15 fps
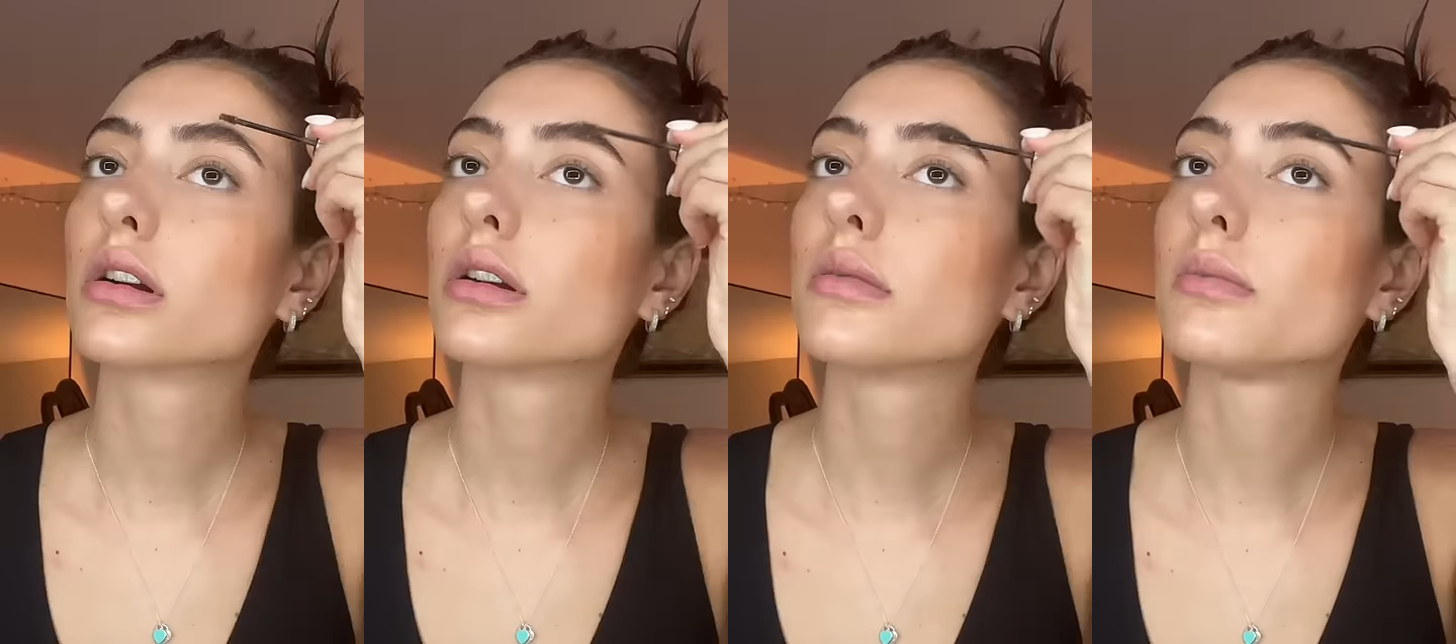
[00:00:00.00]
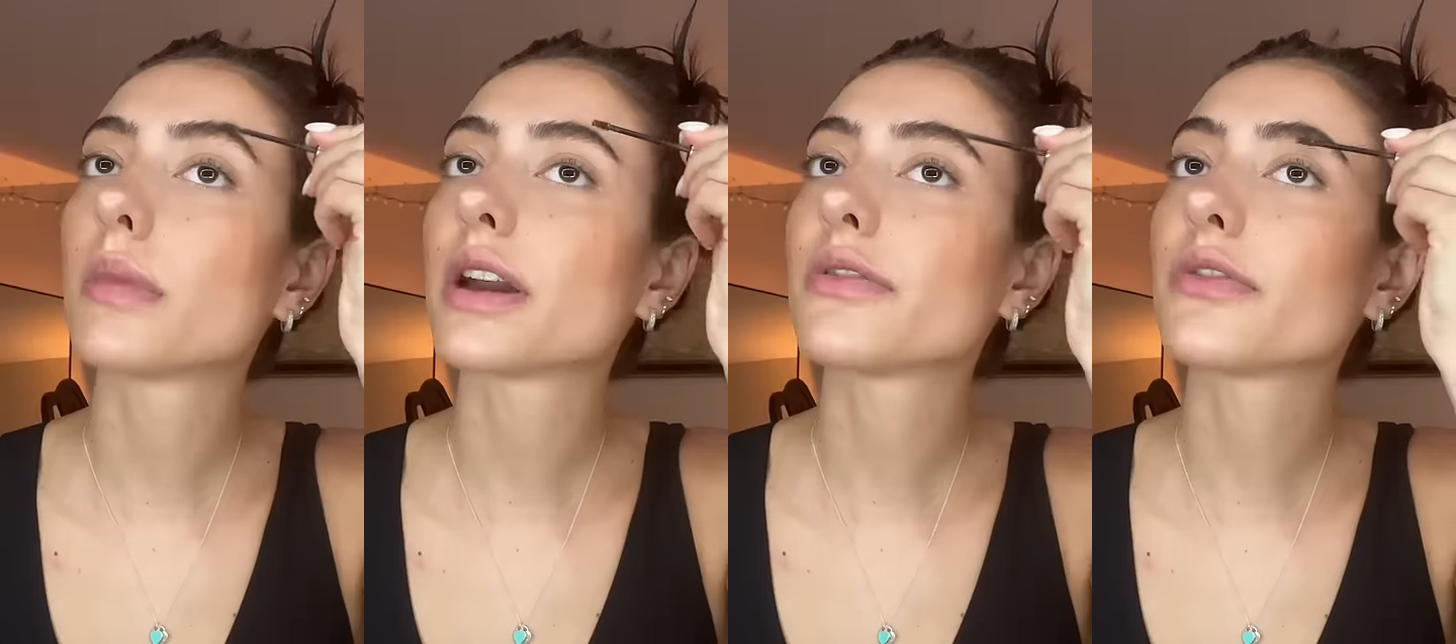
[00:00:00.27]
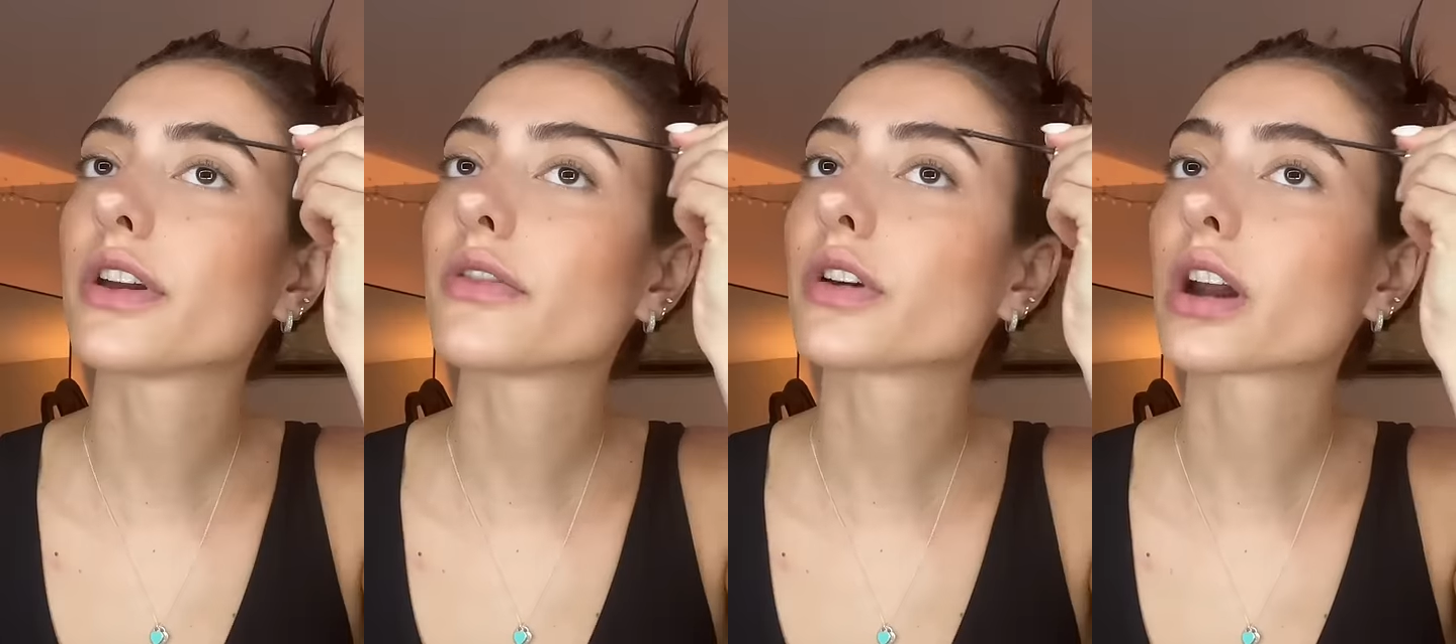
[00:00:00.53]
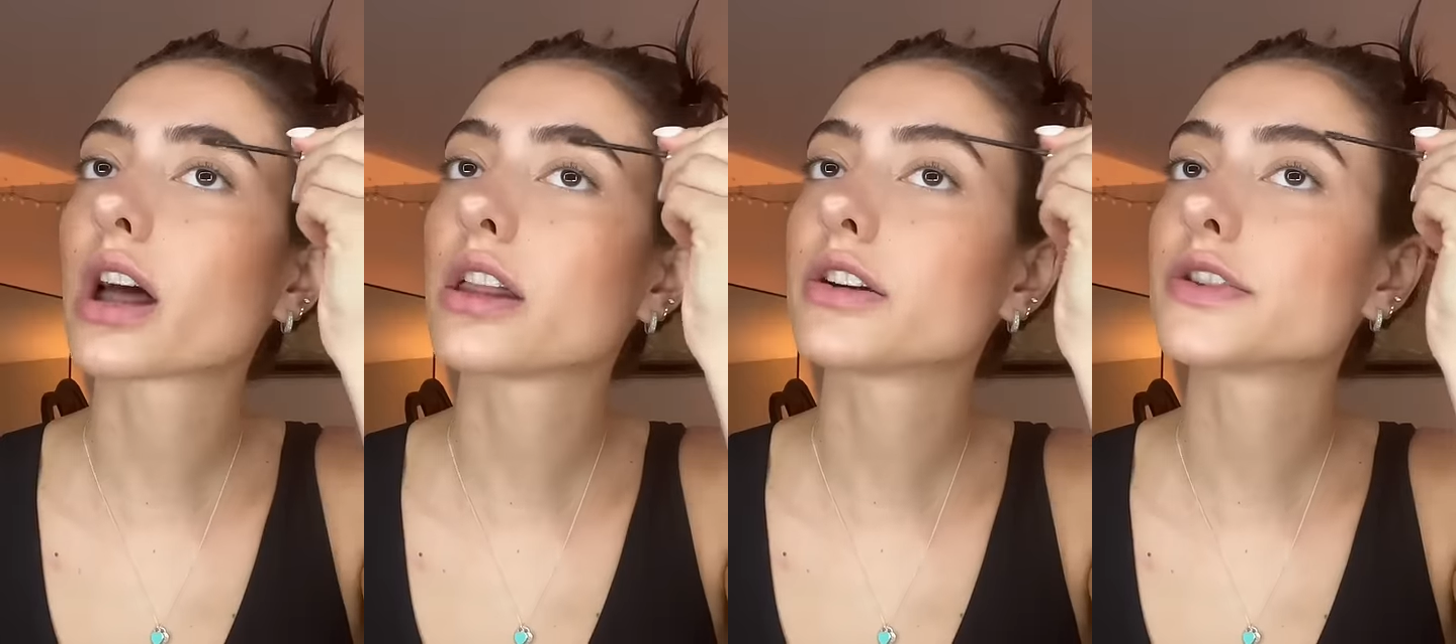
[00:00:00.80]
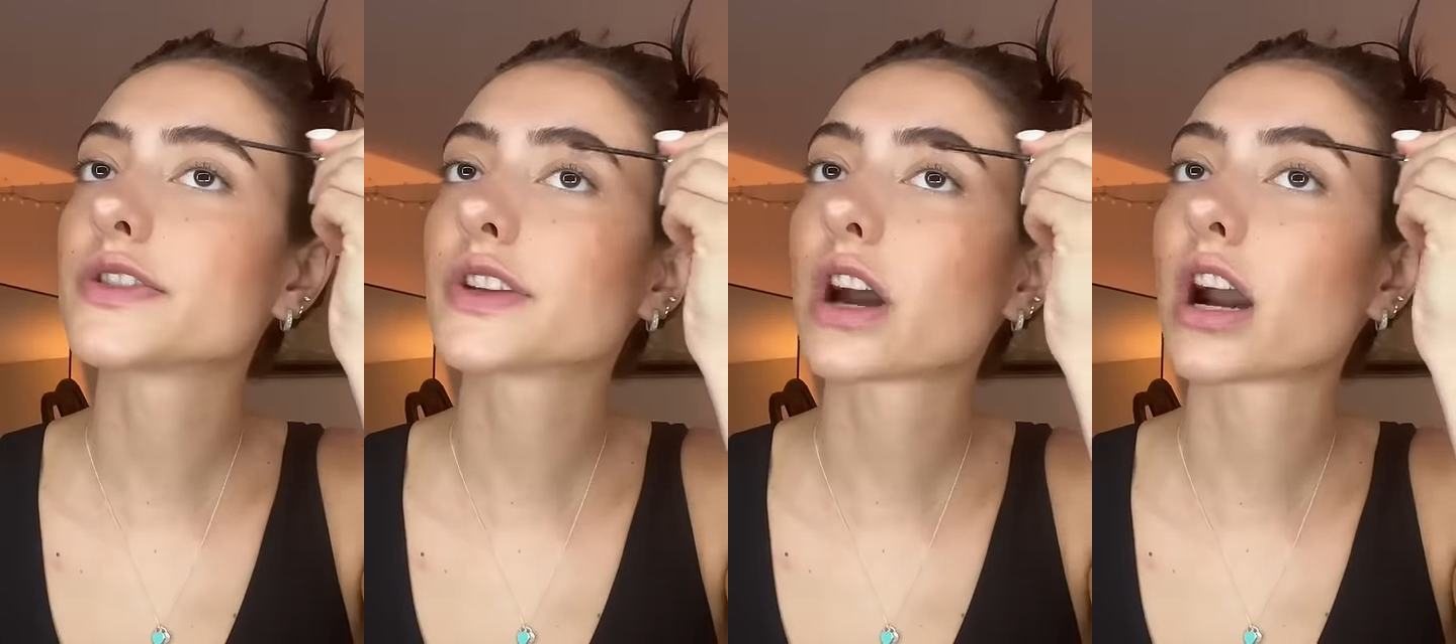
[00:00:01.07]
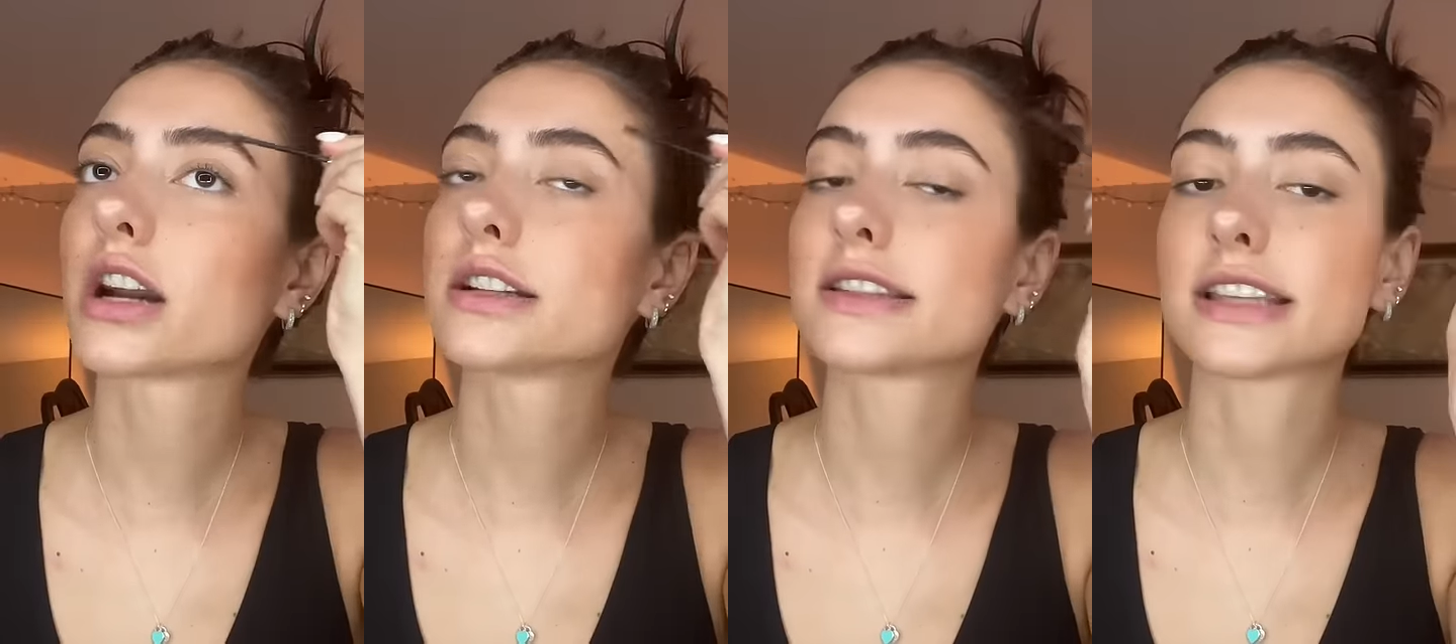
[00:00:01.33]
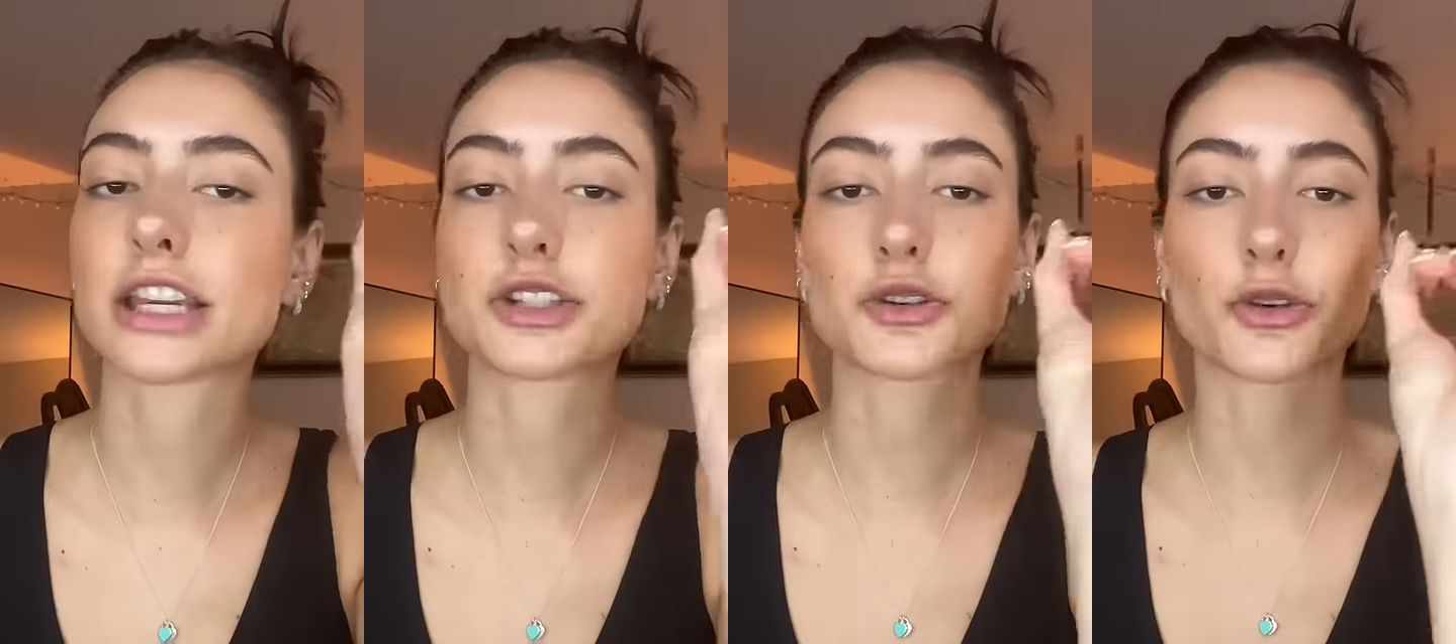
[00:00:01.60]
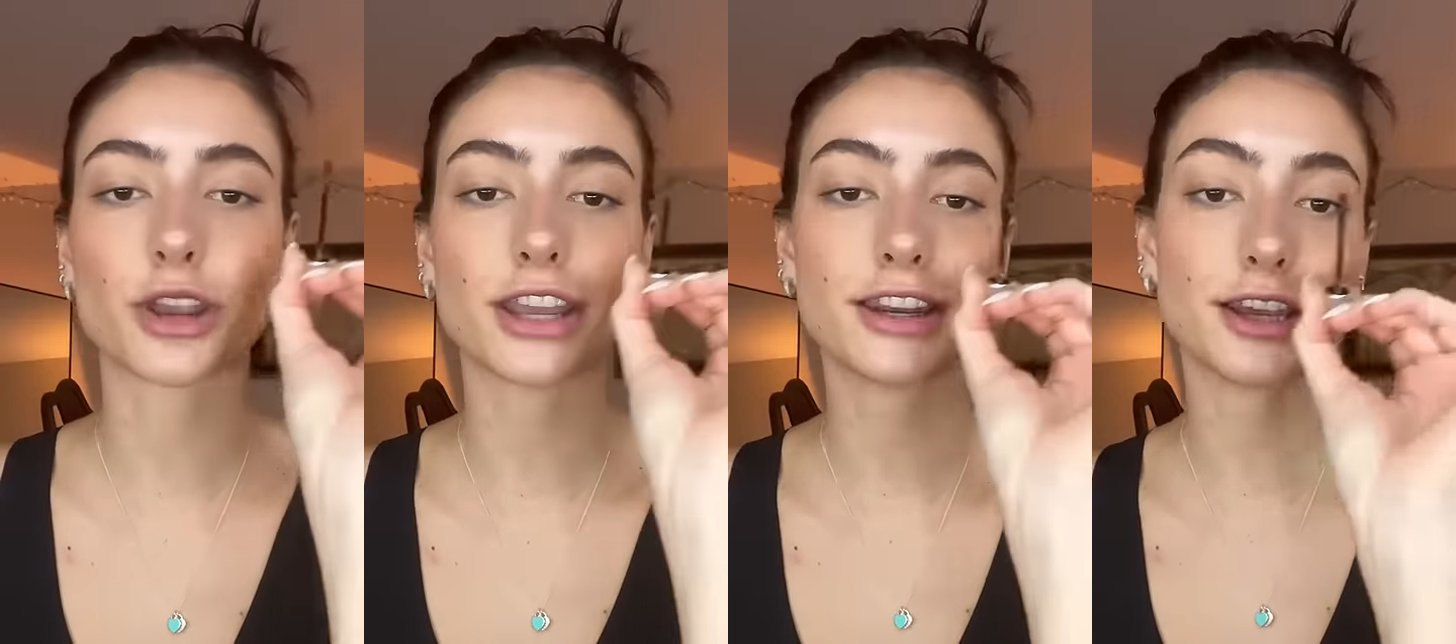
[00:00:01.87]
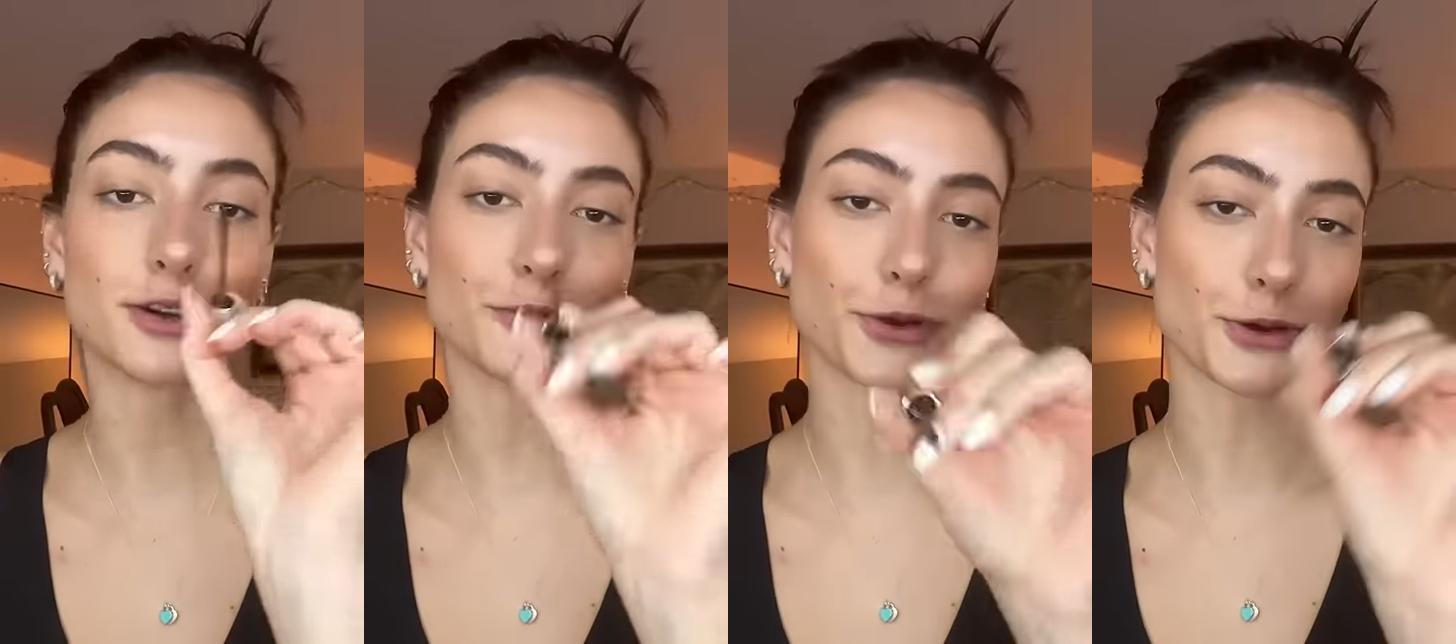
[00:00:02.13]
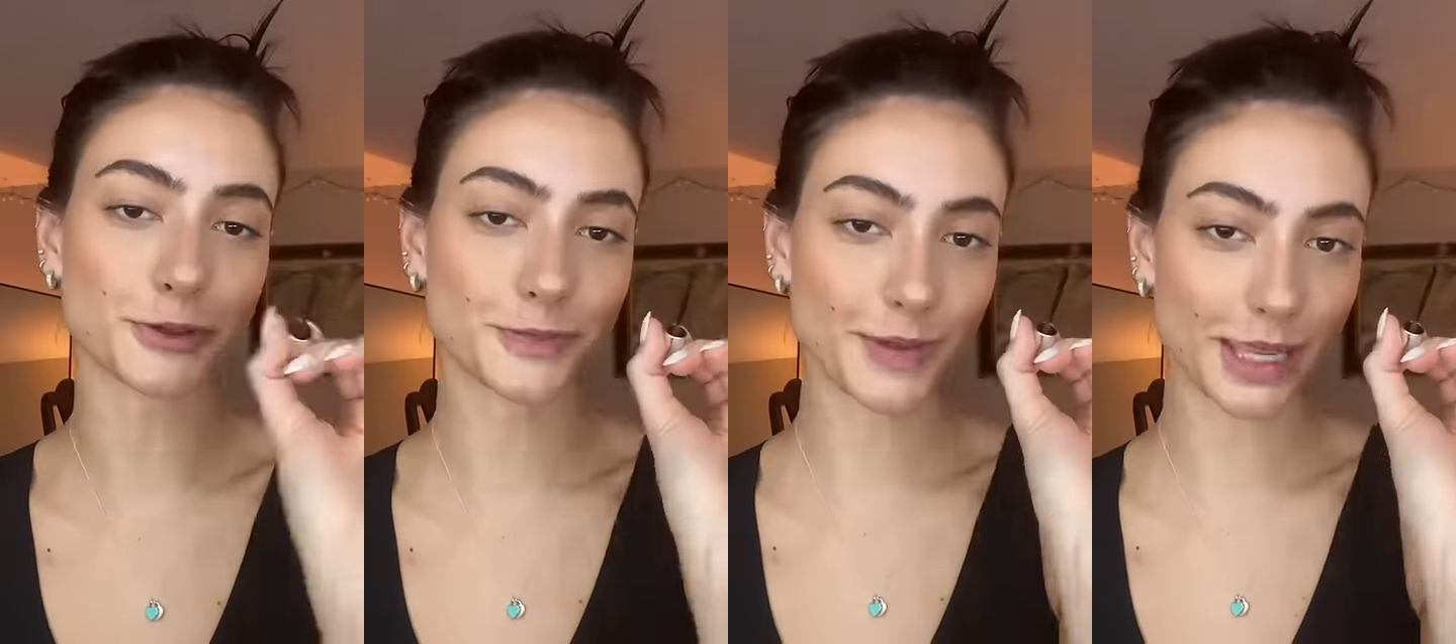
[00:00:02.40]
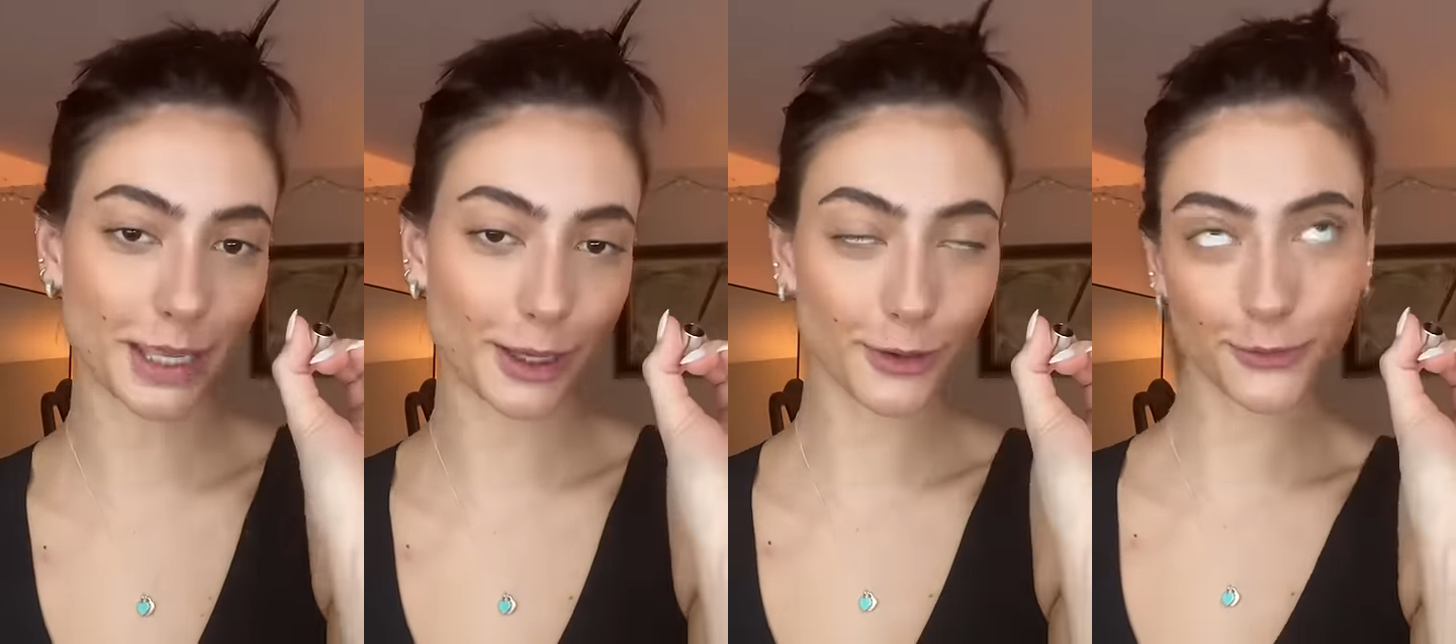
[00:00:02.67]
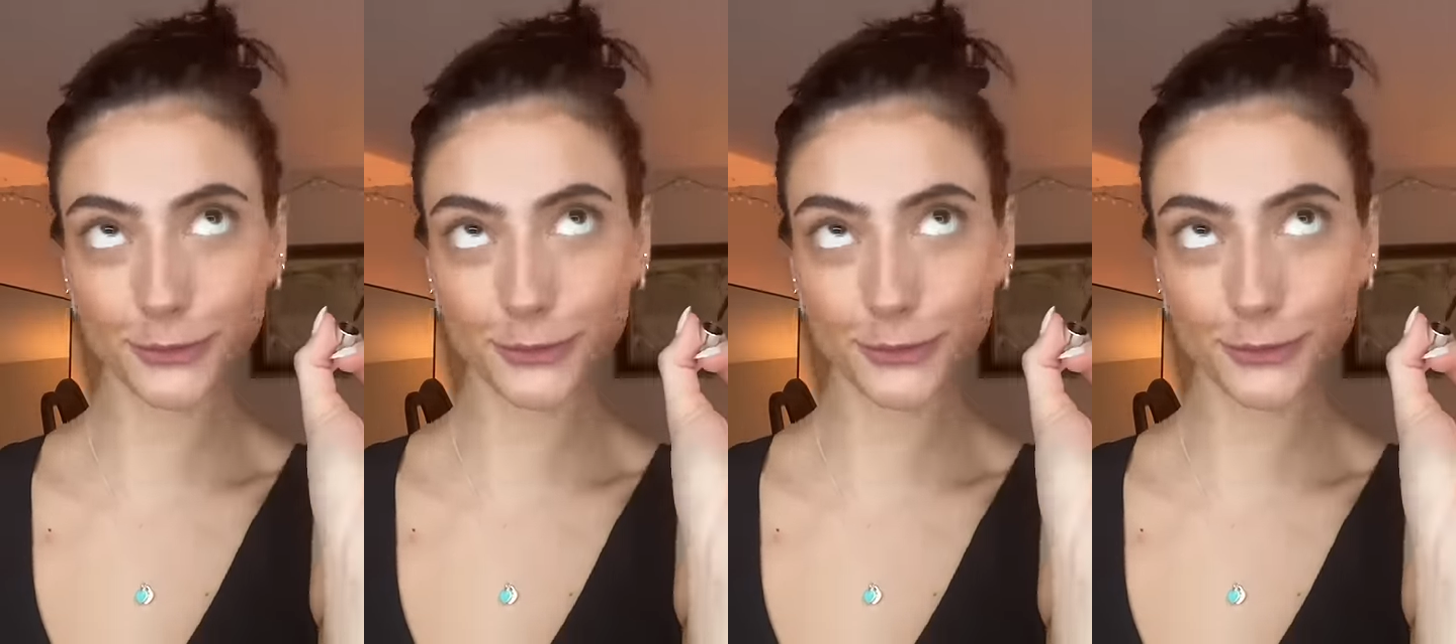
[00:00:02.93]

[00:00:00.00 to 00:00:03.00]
My favorite colors are sage green and rose pink.